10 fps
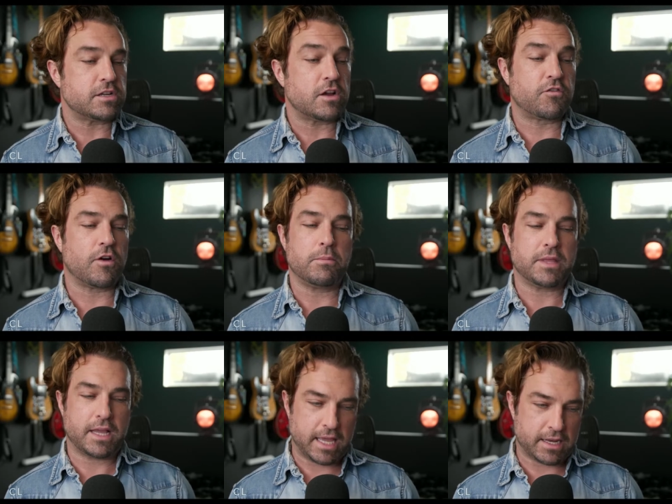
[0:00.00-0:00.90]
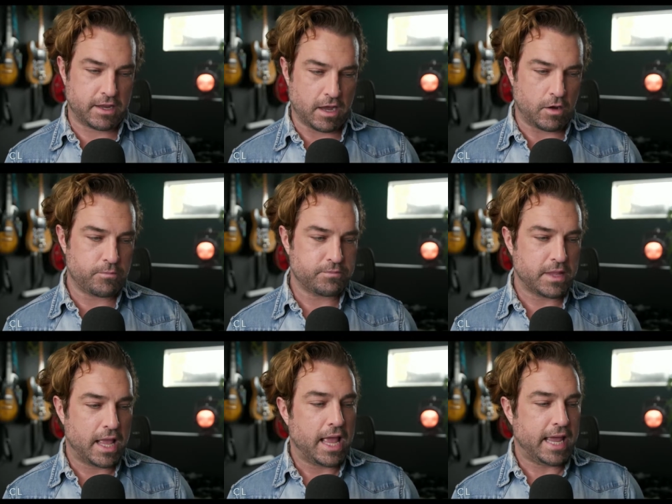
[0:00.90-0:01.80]
from the get-go.
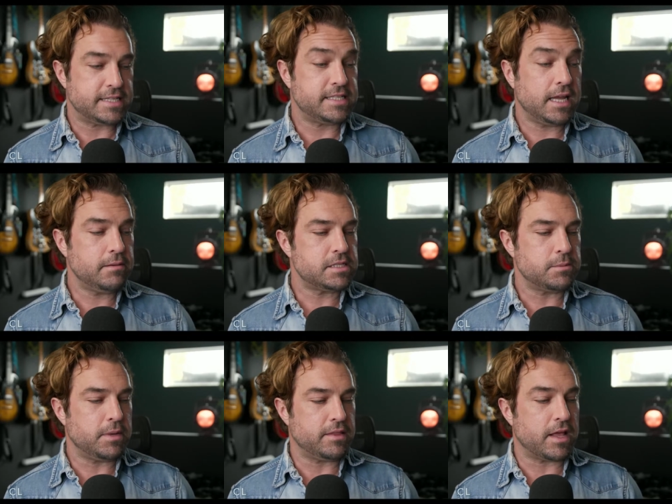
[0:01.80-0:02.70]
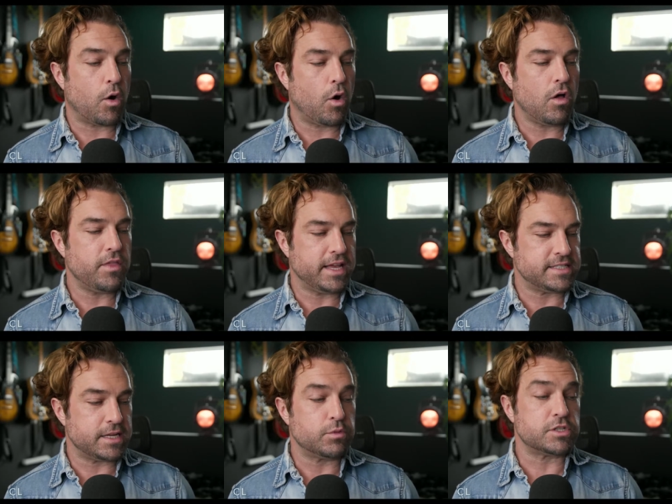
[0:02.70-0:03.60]
It seems to me that all they
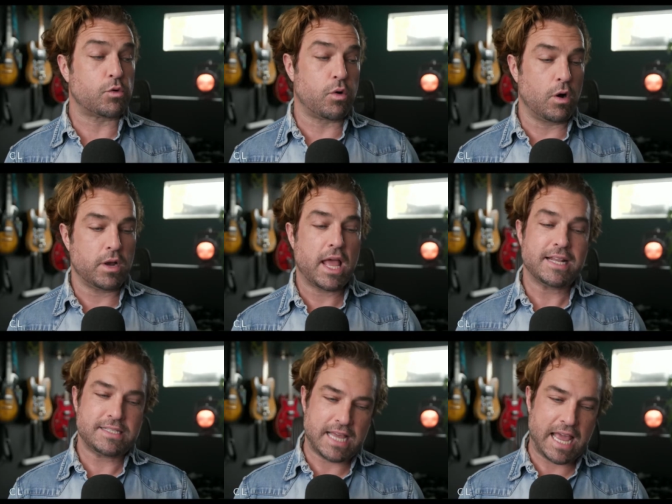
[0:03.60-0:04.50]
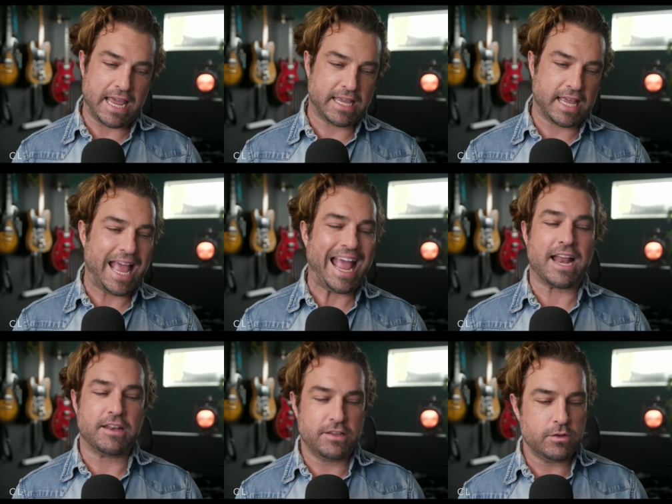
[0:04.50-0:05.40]
did was, quote, take
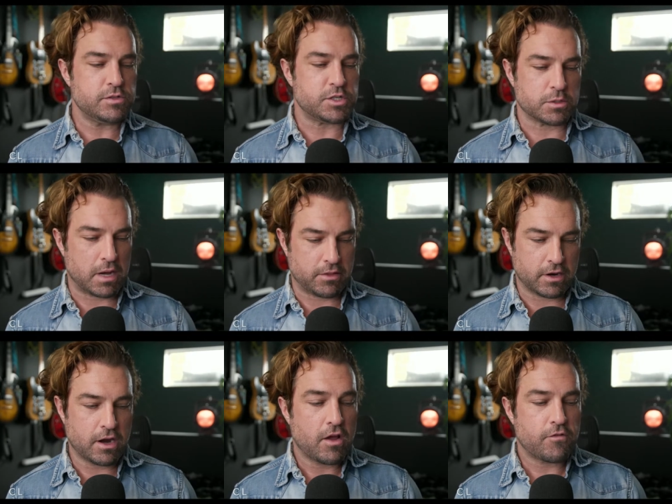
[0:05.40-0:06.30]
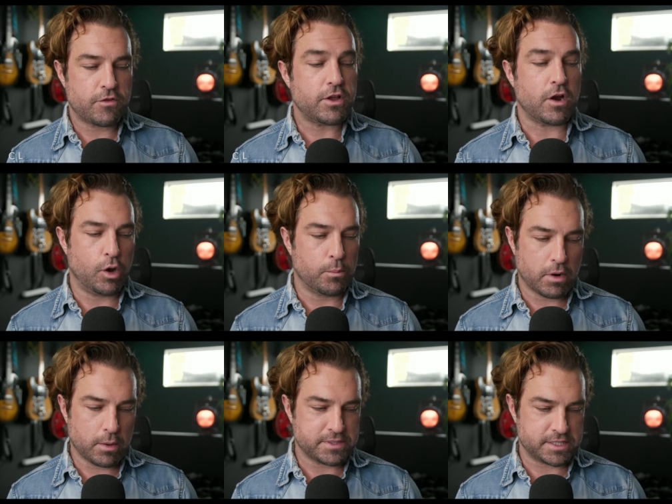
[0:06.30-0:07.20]
and use your mother for their own
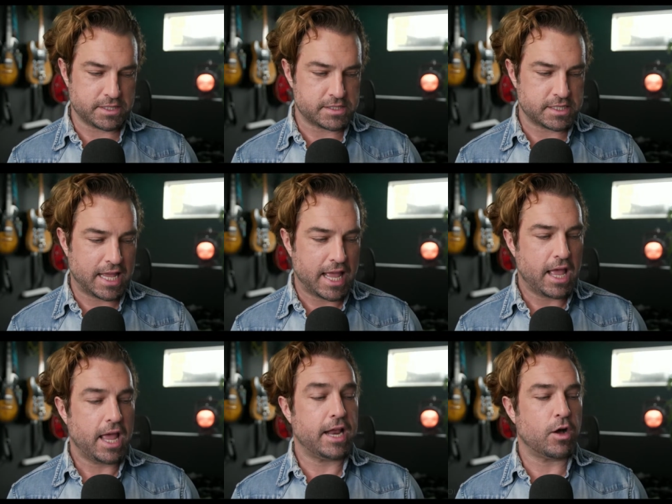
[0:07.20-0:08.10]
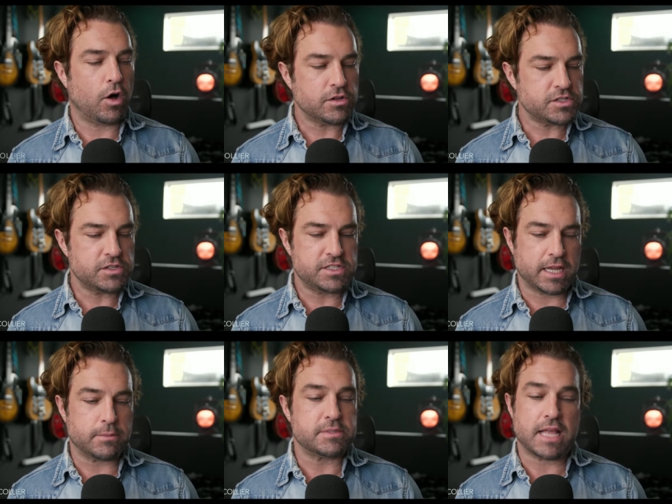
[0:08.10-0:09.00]
purposes. It also
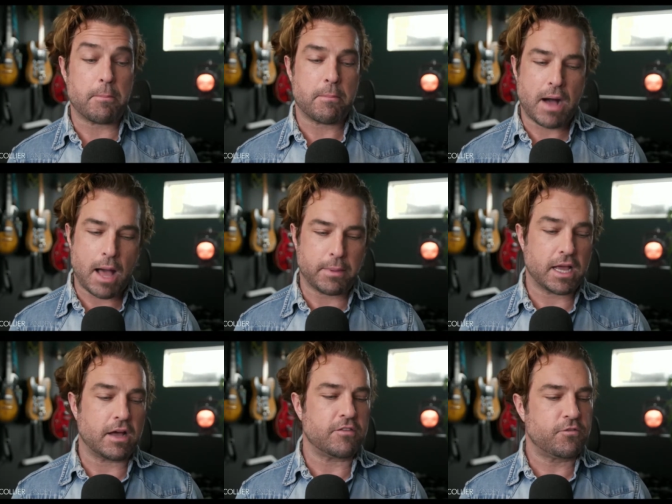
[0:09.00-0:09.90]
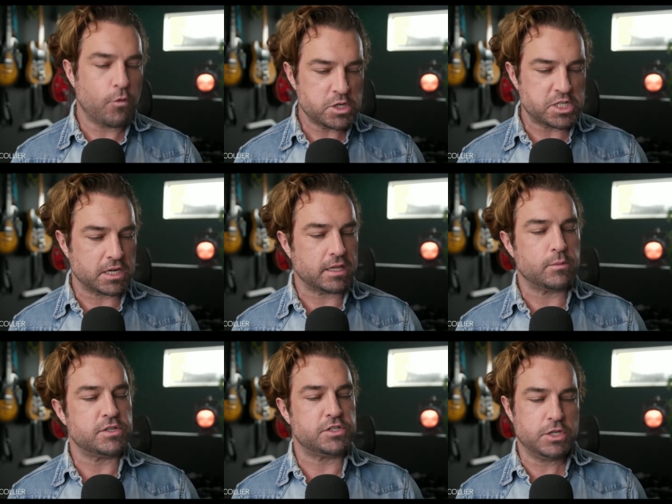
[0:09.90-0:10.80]
seems that mommy, unfortunately,
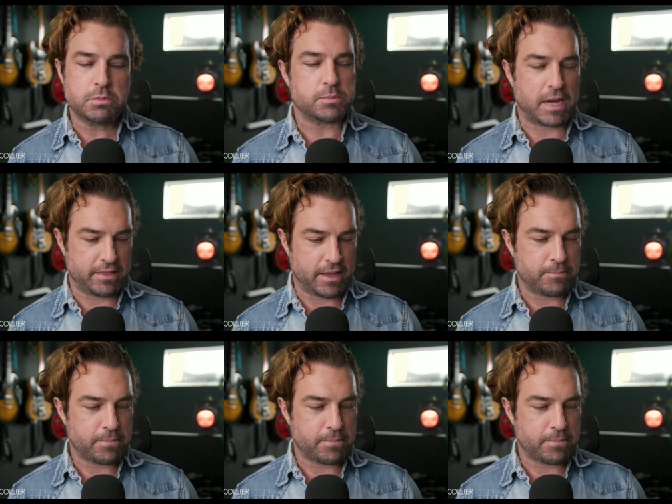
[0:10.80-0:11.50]
was duped by them.